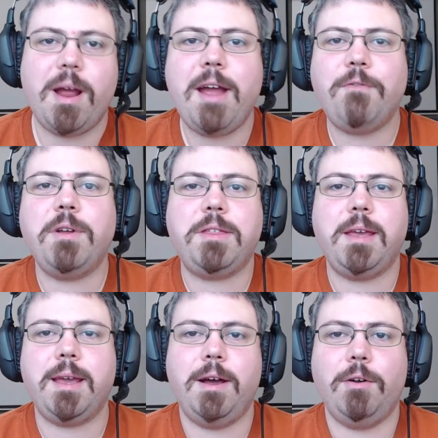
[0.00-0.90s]
everything
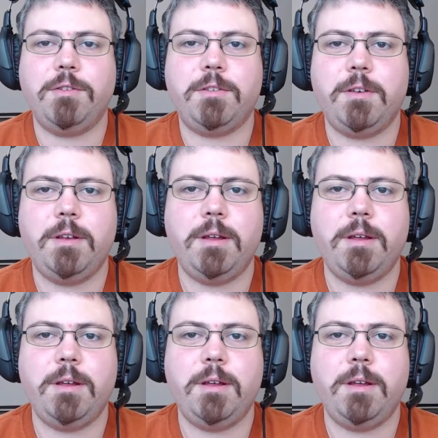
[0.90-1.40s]
else,